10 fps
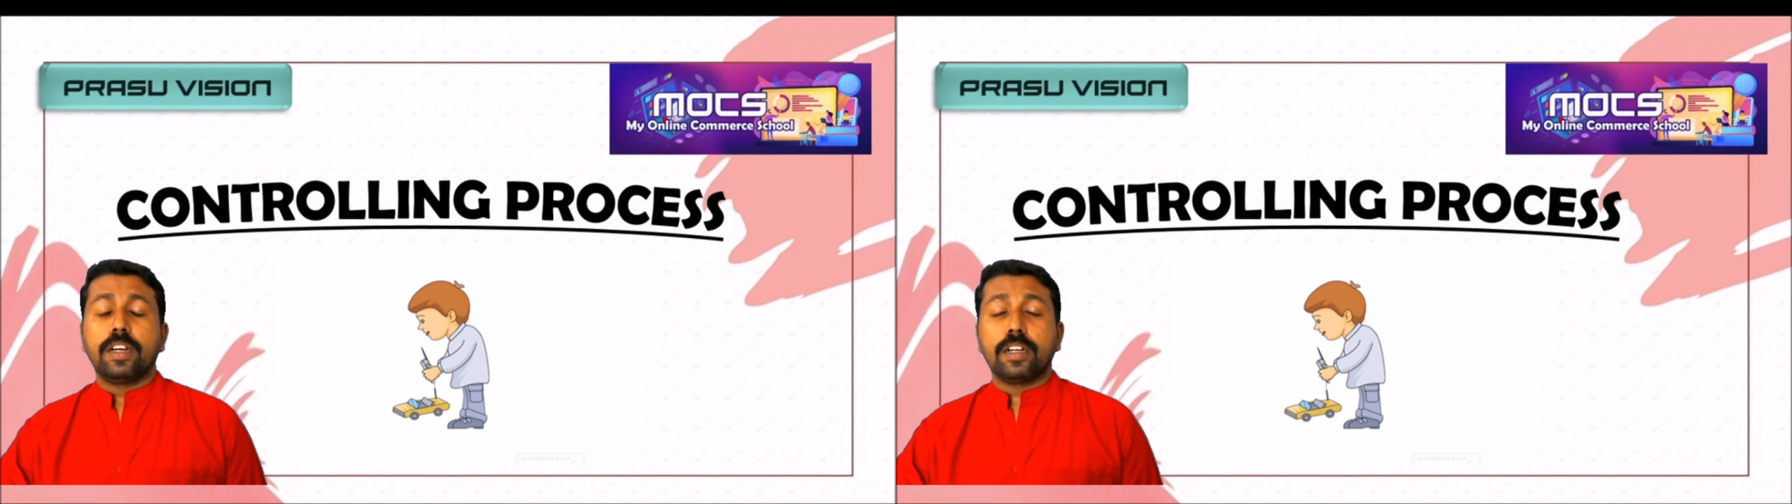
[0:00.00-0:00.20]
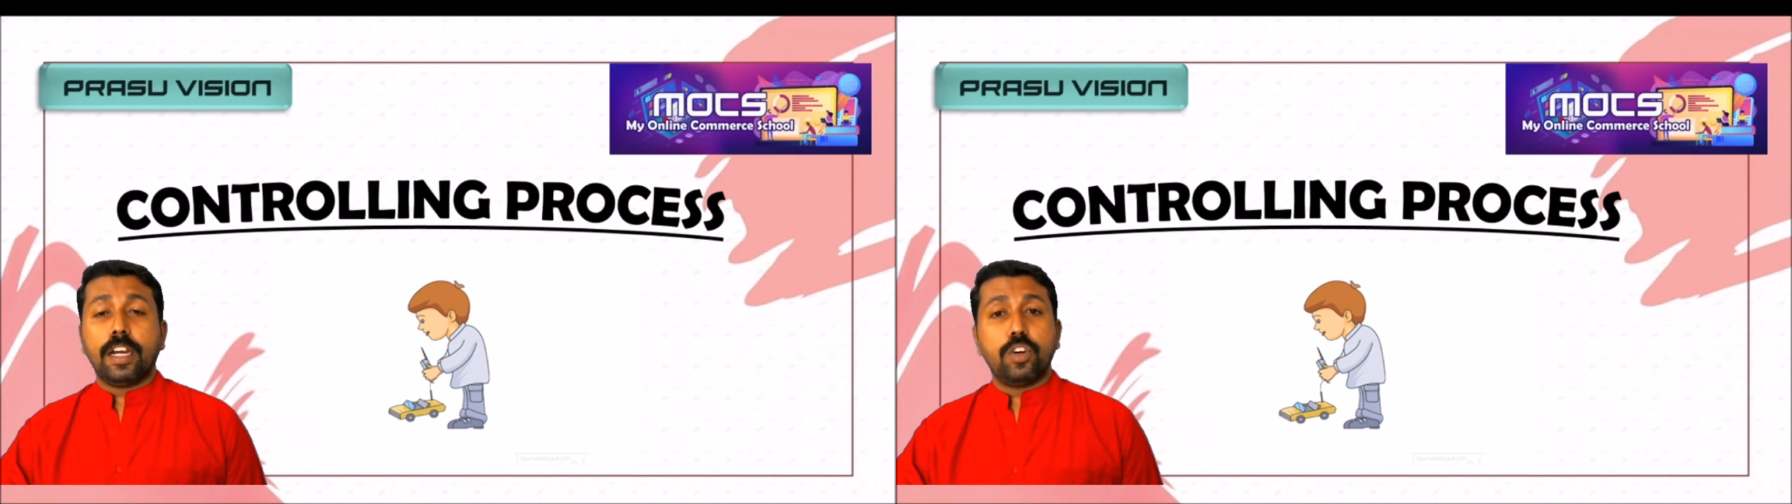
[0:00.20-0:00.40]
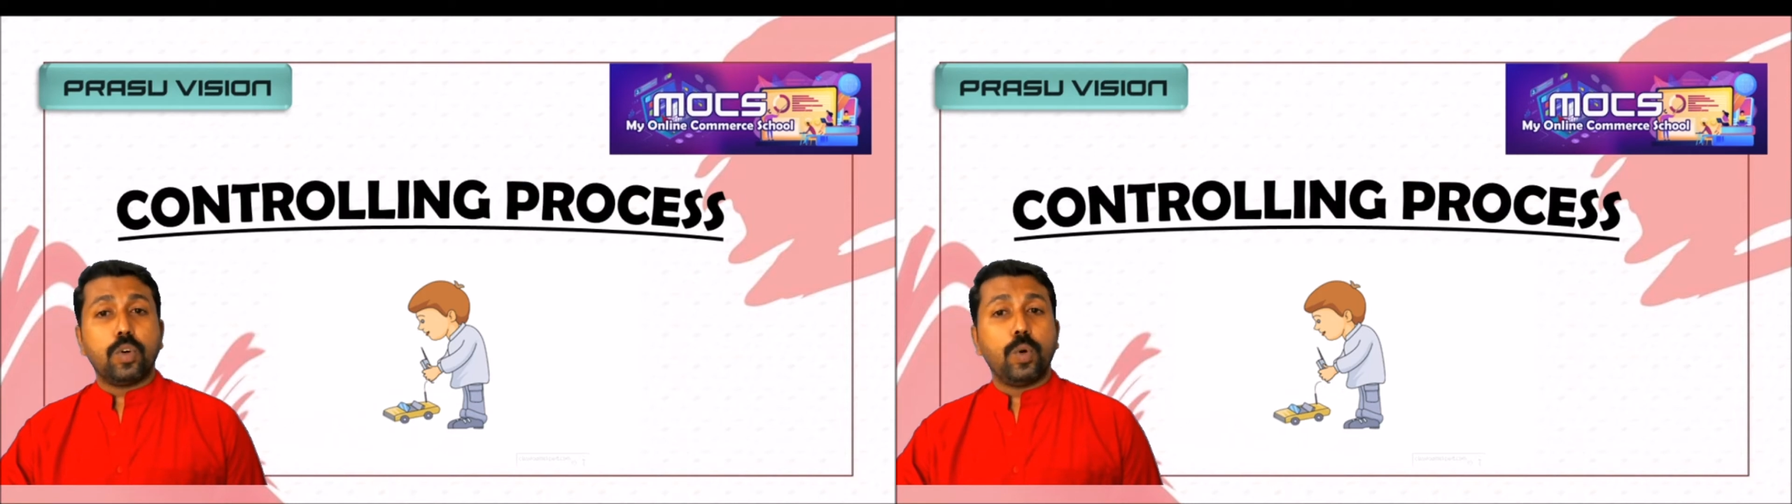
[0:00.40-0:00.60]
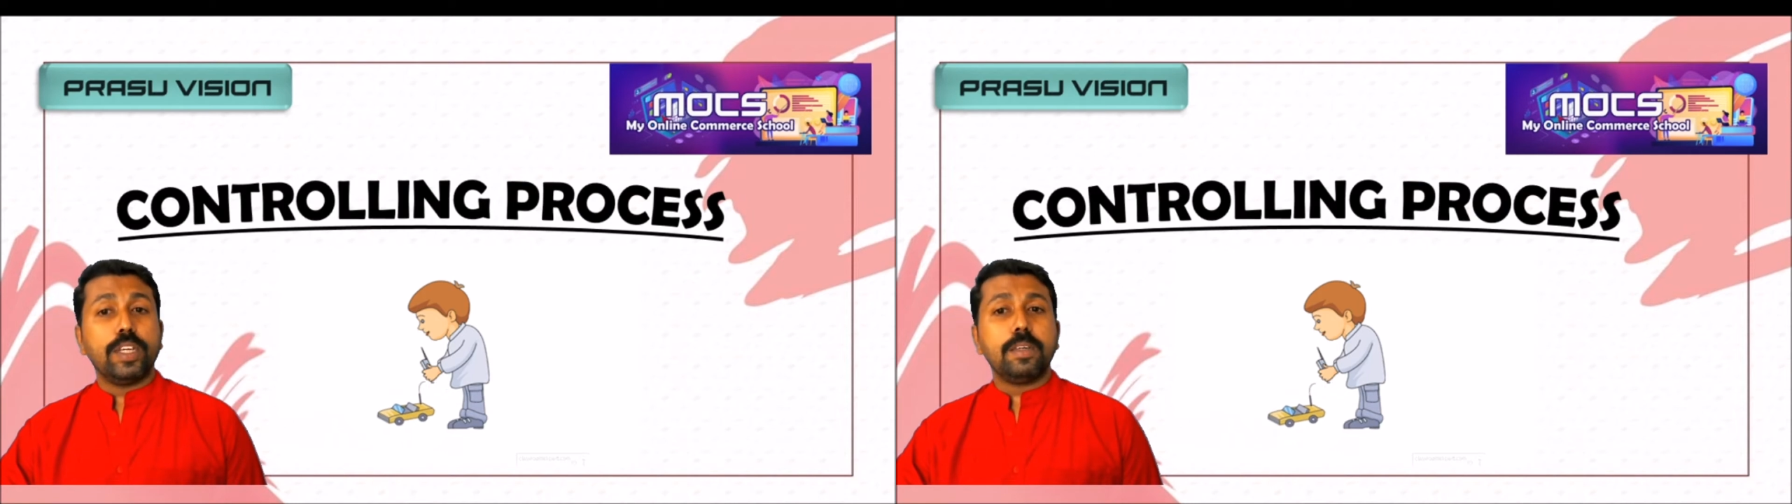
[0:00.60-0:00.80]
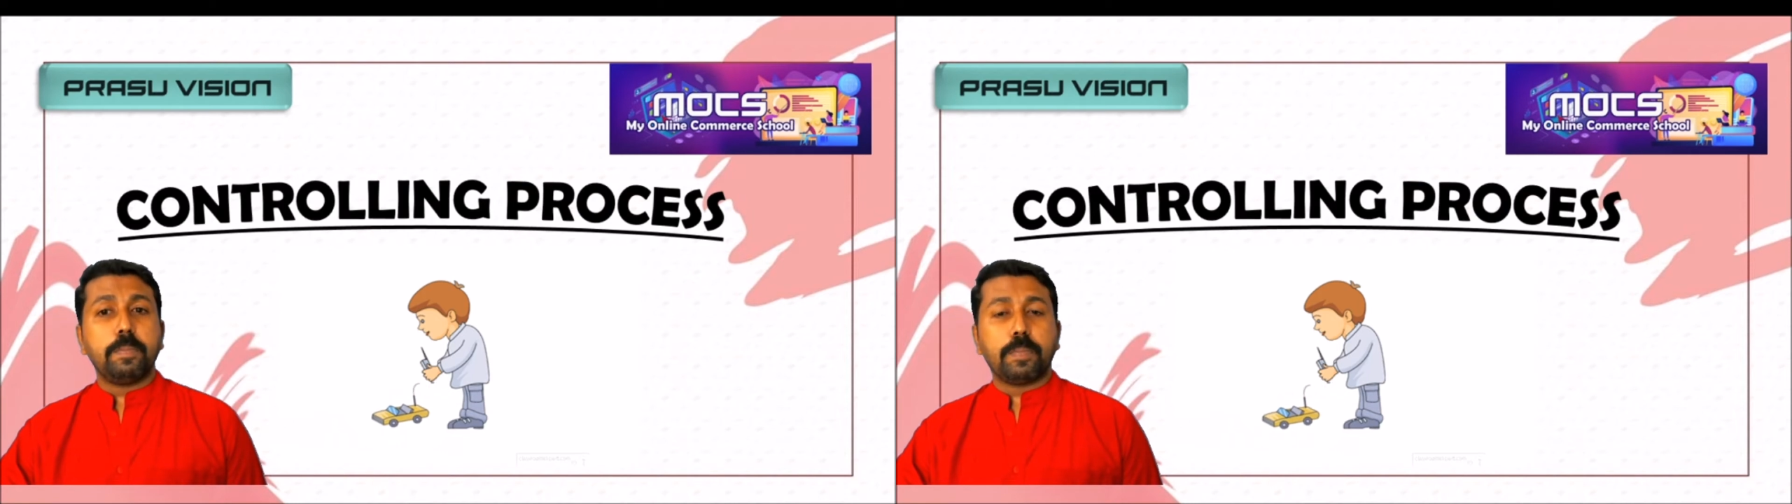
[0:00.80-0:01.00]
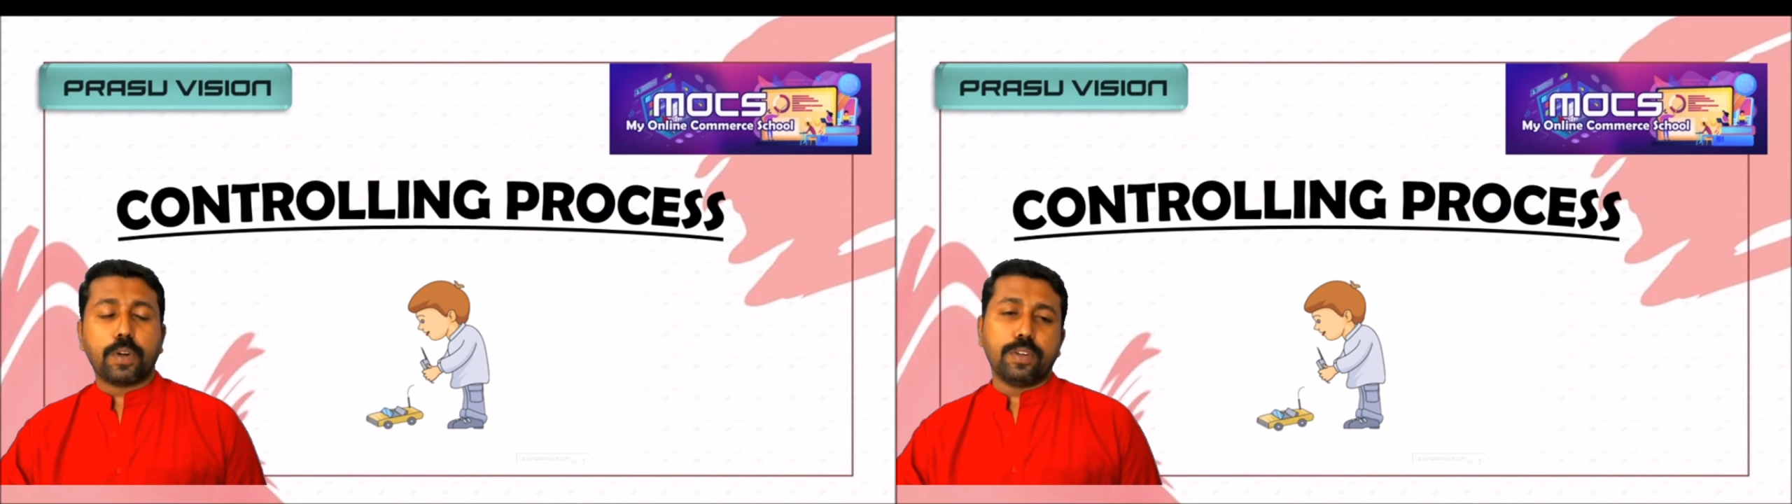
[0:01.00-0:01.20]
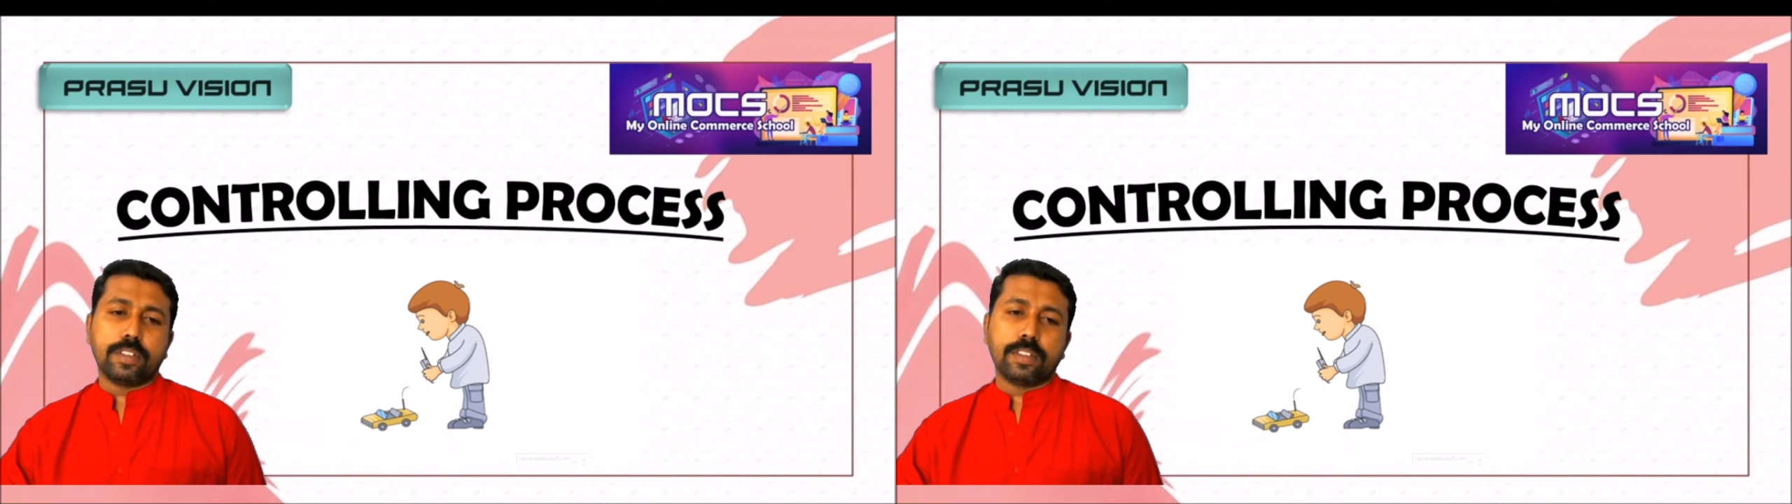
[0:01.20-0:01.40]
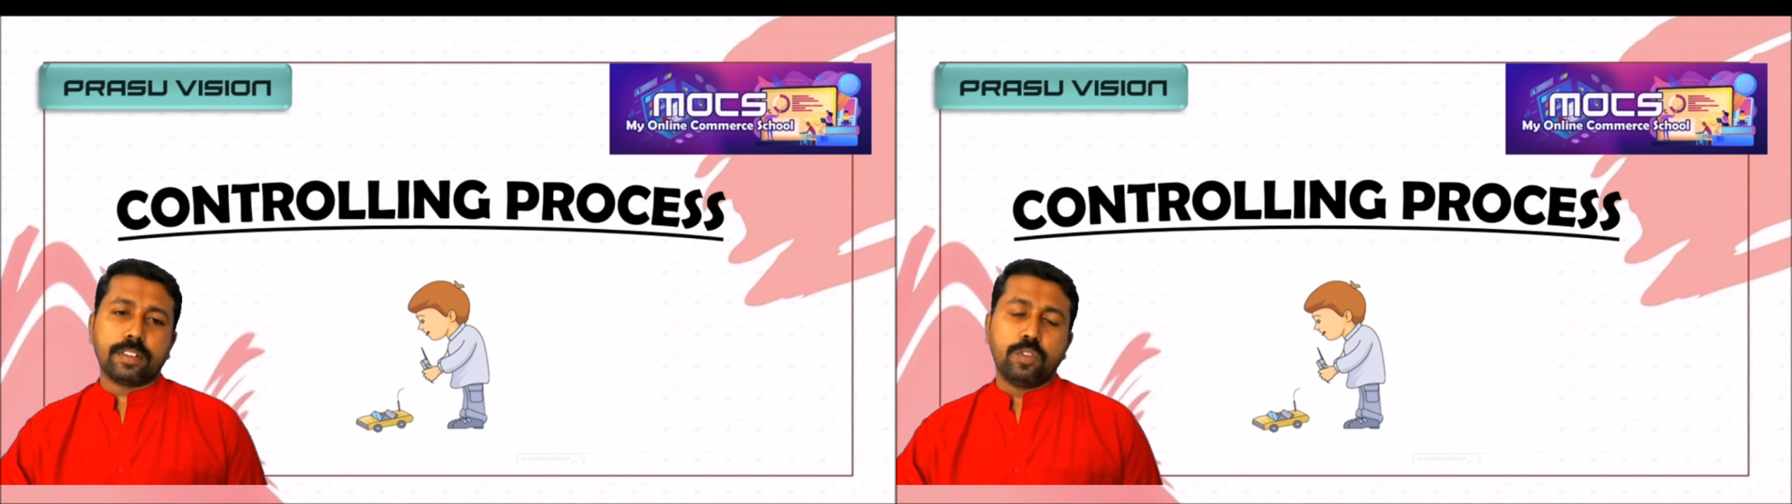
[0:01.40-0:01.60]
controlling
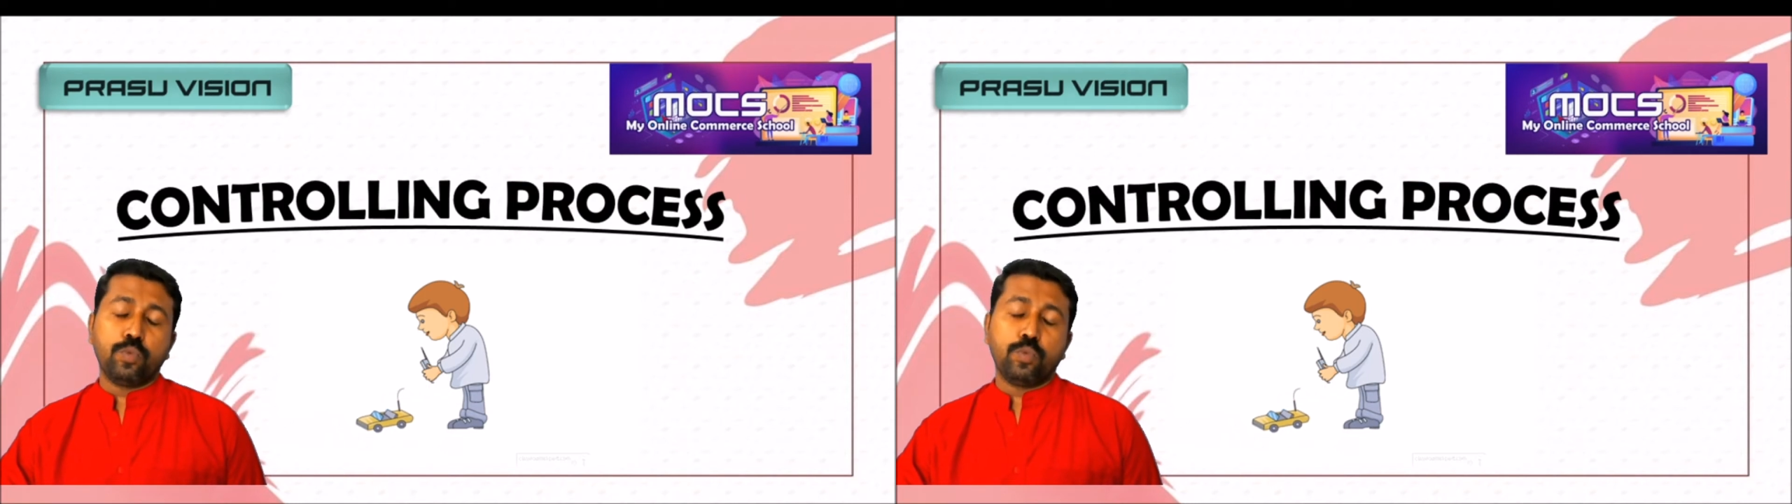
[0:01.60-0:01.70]
process.